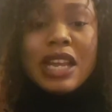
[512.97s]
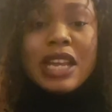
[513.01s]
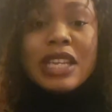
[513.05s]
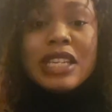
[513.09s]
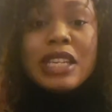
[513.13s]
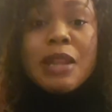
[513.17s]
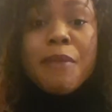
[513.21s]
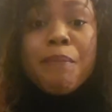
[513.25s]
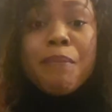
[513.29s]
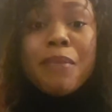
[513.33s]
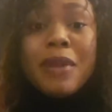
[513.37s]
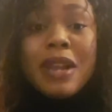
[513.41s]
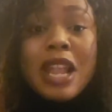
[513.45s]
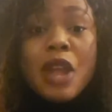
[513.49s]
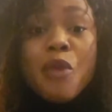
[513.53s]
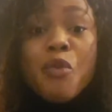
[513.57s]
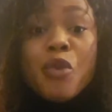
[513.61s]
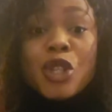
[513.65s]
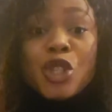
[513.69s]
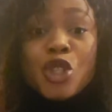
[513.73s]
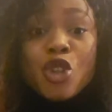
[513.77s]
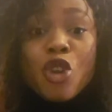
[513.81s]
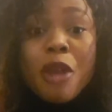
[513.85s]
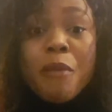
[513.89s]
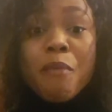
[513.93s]
they play
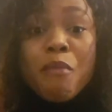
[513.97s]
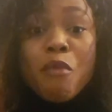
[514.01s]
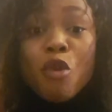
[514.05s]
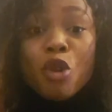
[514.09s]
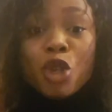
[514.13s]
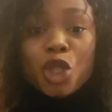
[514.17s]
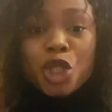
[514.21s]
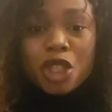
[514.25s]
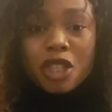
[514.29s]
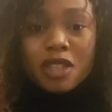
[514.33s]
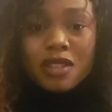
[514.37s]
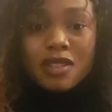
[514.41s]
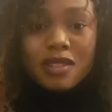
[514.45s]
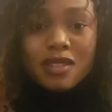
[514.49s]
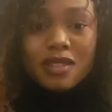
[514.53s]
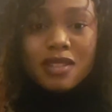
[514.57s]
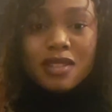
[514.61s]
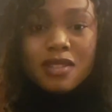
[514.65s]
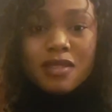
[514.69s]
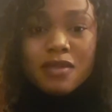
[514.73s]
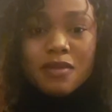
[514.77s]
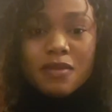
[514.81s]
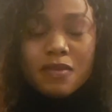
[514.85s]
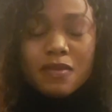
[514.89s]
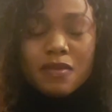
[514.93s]
with your
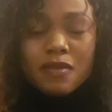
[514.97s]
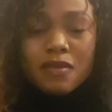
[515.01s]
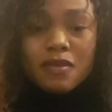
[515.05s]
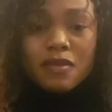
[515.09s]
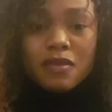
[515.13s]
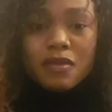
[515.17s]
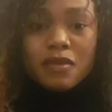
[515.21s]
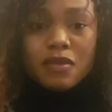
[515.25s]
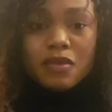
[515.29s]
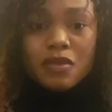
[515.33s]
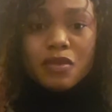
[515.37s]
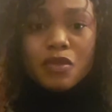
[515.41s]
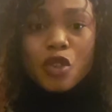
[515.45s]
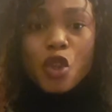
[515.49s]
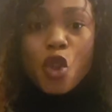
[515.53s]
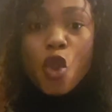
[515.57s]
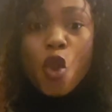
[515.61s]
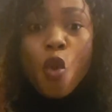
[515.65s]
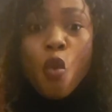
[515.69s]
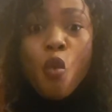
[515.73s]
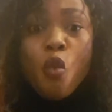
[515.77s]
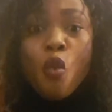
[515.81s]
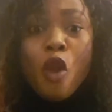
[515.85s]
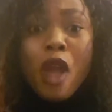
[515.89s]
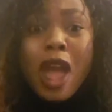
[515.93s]
emotions.
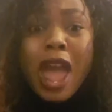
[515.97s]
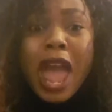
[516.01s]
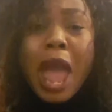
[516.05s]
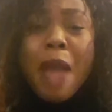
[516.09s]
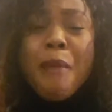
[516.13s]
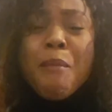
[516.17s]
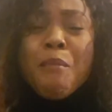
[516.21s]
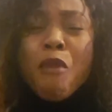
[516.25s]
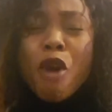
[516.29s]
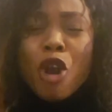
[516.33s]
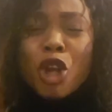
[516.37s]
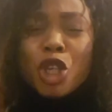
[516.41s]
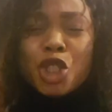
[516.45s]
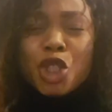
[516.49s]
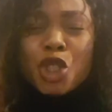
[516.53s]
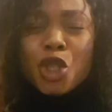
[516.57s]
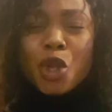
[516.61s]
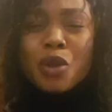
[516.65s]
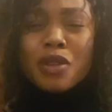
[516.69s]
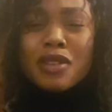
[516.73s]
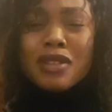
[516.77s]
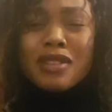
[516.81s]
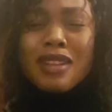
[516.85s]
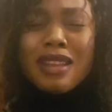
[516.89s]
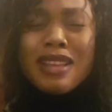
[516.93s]

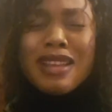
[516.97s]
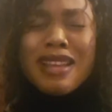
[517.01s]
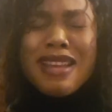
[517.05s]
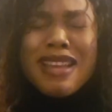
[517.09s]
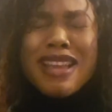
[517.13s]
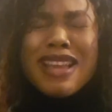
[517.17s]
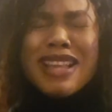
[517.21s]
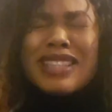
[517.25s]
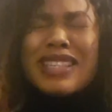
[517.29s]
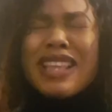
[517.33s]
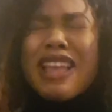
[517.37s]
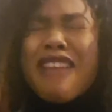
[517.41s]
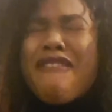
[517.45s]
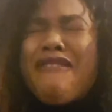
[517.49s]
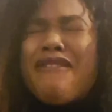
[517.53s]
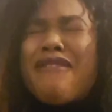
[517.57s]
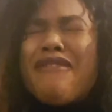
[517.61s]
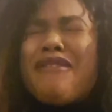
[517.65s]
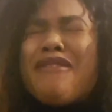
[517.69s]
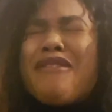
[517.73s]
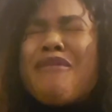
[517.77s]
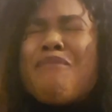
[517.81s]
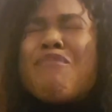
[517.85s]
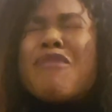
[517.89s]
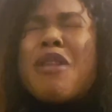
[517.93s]
Emotion is
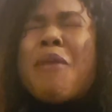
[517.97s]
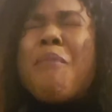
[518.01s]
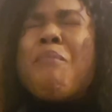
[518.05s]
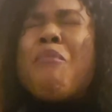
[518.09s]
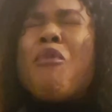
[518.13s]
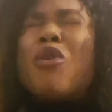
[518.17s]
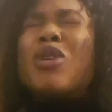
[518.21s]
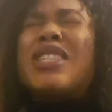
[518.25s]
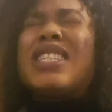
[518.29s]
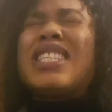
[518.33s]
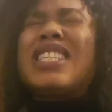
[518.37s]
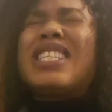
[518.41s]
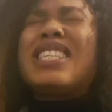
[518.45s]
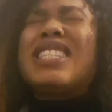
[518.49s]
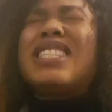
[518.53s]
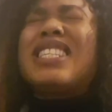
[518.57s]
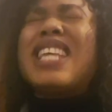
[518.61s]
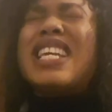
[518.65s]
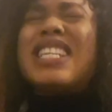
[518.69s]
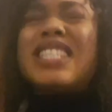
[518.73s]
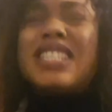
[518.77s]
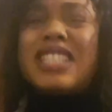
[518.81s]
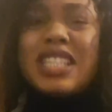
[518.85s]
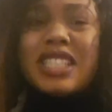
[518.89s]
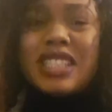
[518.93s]
the most
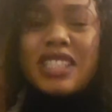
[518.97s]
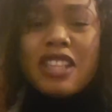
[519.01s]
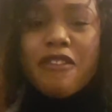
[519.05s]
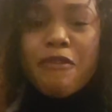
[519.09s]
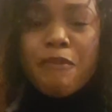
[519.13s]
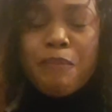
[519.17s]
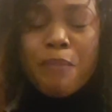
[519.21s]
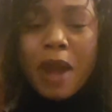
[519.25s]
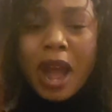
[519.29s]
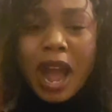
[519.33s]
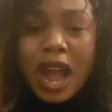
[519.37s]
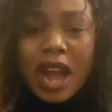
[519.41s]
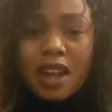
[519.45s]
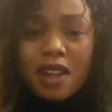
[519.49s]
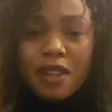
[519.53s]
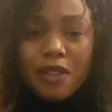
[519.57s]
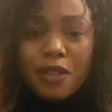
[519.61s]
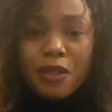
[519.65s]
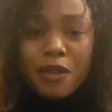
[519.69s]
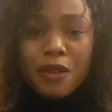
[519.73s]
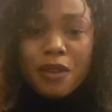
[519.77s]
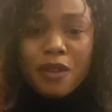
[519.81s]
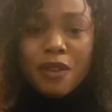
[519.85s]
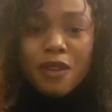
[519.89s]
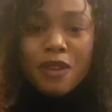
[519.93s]
sensitive part
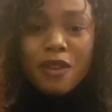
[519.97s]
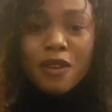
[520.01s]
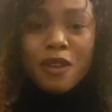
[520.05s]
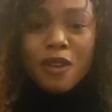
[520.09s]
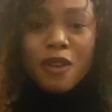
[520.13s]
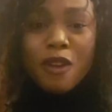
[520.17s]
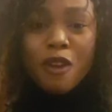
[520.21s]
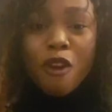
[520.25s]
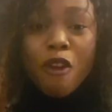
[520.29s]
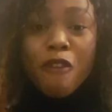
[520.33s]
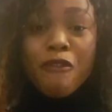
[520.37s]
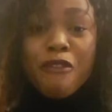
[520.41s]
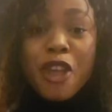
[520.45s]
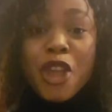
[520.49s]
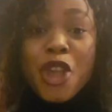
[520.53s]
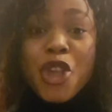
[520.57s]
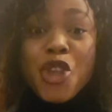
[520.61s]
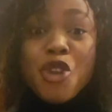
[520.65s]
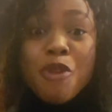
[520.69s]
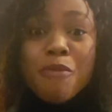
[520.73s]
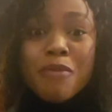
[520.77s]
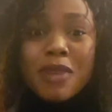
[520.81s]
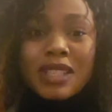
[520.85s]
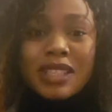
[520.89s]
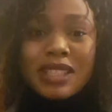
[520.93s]
of a
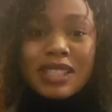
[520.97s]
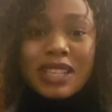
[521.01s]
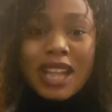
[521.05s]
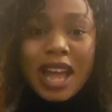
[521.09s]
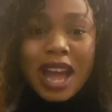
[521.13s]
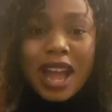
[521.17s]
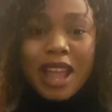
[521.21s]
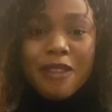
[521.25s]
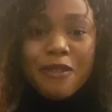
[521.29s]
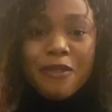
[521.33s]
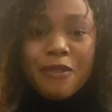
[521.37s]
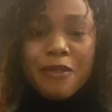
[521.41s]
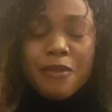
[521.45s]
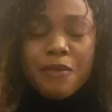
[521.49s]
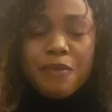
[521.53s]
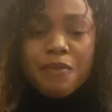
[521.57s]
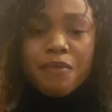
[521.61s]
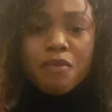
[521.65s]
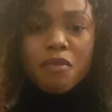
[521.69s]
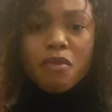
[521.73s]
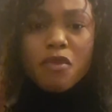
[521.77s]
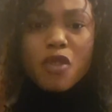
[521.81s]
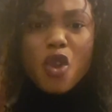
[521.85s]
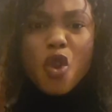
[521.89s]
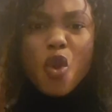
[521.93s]
human's life.
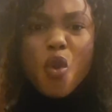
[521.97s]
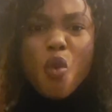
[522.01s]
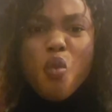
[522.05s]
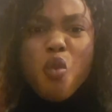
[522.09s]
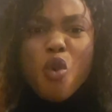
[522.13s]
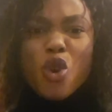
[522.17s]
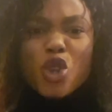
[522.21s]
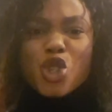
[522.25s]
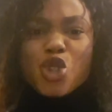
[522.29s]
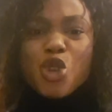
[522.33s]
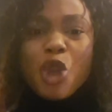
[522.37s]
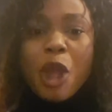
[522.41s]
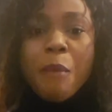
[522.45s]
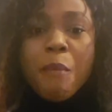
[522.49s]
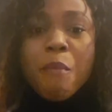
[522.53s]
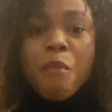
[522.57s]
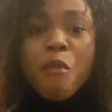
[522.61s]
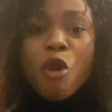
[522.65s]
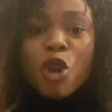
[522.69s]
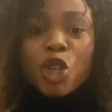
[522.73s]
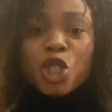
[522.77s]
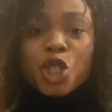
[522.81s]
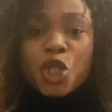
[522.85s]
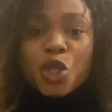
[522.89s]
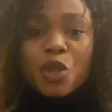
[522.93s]
Once your
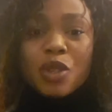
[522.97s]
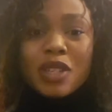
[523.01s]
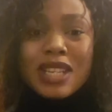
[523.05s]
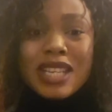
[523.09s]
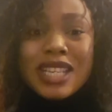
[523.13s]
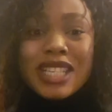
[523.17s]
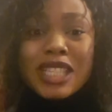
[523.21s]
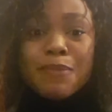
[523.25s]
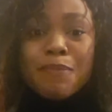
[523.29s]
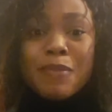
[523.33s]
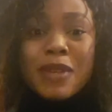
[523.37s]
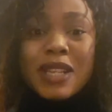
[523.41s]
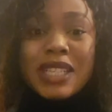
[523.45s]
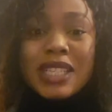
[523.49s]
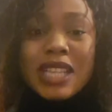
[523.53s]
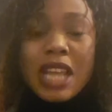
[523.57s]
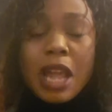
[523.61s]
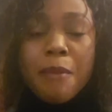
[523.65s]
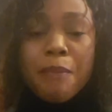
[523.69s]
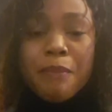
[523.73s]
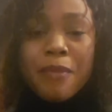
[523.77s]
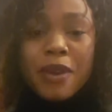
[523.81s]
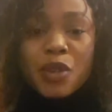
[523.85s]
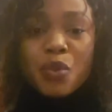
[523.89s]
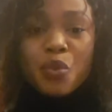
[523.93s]
emotion is being
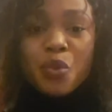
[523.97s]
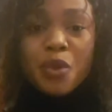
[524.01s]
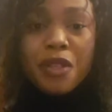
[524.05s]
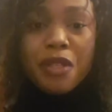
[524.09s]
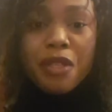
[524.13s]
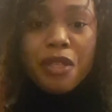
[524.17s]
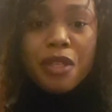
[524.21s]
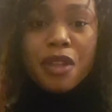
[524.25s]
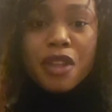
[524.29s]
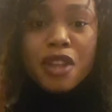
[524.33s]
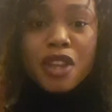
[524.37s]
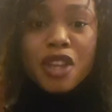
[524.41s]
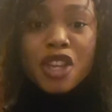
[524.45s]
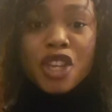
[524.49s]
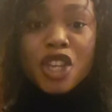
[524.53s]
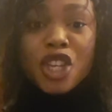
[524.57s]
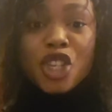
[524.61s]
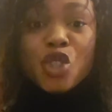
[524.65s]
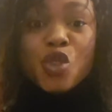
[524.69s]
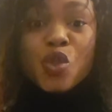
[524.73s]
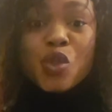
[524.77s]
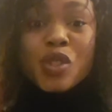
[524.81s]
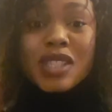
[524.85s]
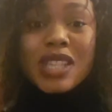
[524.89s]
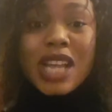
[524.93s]
tampered with,
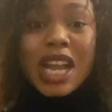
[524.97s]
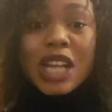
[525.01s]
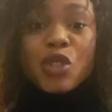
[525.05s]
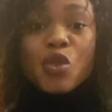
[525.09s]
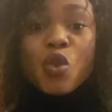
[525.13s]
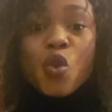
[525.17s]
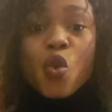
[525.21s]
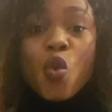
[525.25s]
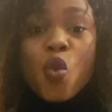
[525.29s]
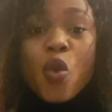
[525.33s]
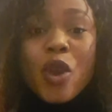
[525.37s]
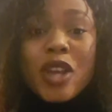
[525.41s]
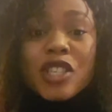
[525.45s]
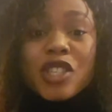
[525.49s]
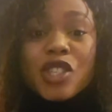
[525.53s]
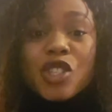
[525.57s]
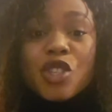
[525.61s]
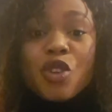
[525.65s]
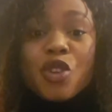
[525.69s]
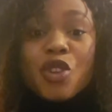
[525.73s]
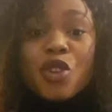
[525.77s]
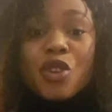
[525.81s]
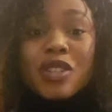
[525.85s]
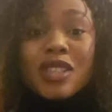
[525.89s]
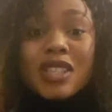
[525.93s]
you start to
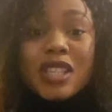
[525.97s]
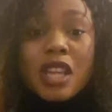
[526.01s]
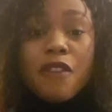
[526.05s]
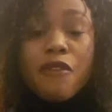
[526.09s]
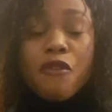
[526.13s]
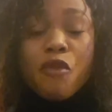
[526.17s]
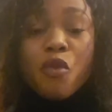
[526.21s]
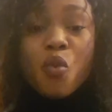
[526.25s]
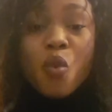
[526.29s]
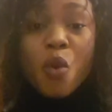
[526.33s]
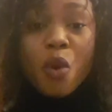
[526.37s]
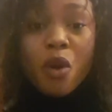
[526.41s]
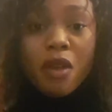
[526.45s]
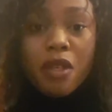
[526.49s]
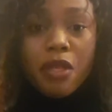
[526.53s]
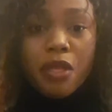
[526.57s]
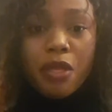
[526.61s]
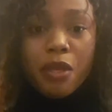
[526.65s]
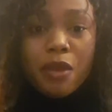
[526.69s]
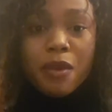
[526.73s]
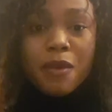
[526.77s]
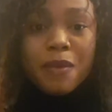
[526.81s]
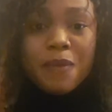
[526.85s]
question your self-worth.